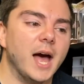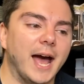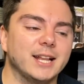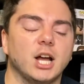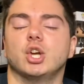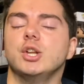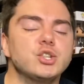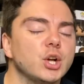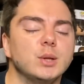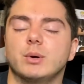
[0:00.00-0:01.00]
And I know that
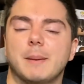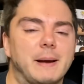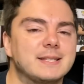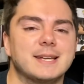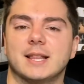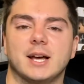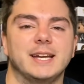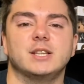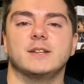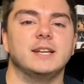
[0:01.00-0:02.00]
Choni will get back together
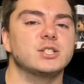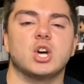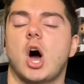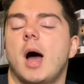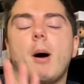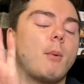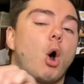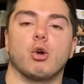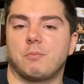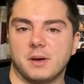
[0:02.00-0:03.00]
in time, I'm
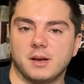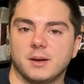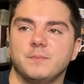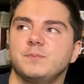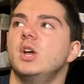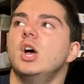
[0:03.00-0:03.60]
hoping.